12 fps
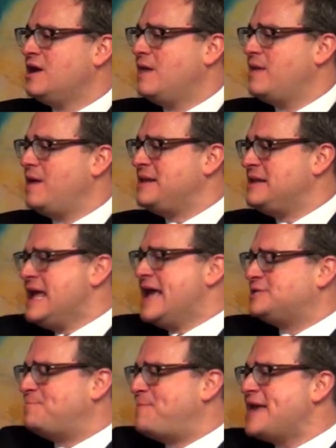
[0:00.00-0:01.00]
I mean,
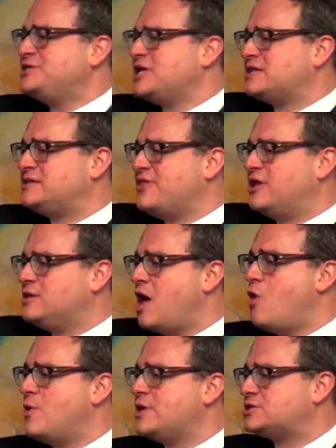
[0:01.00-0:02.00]
it's basically the
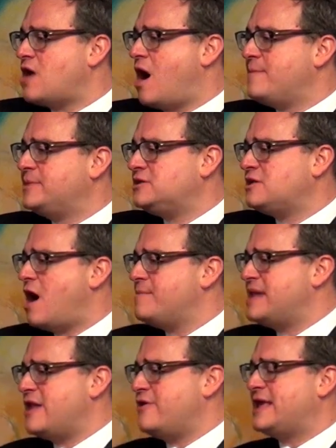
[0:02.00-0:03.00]
lowest common
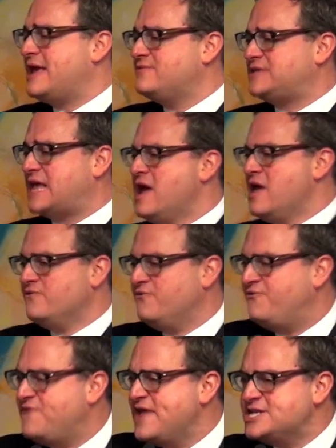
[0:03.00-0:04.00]
denominator. It gives a
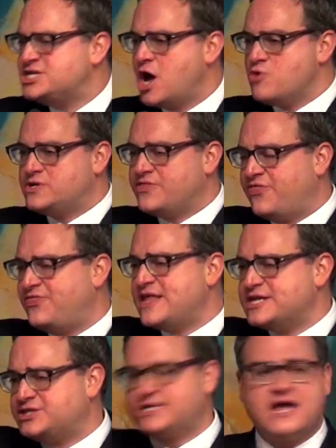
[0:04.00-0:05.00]
veto to the
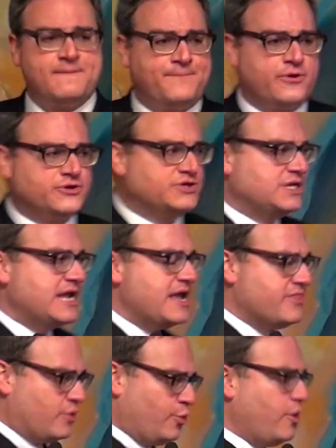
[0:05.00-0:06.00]
thinnest skinned person
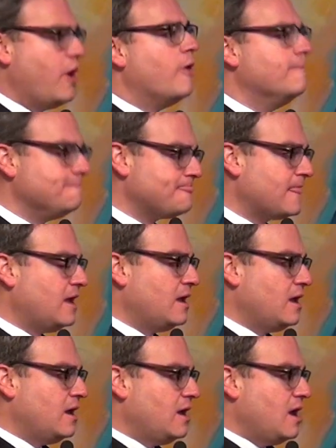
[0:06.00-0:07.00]
in the
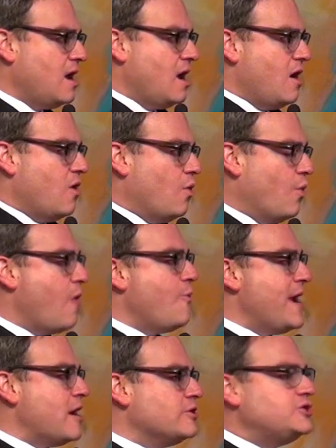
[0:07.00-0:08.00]
room. What
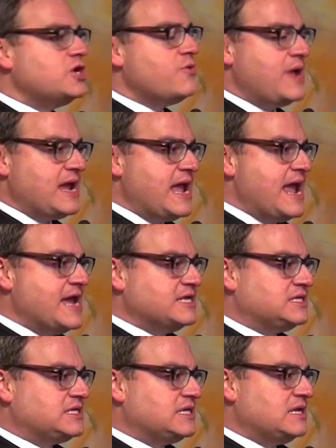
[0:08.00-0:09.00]
we are doing
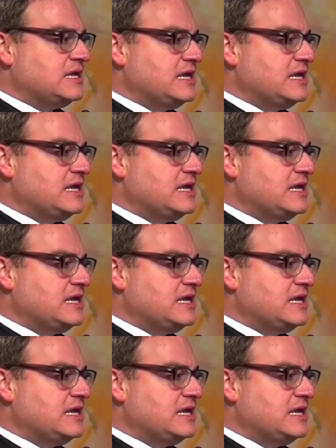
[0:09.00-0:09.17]
is,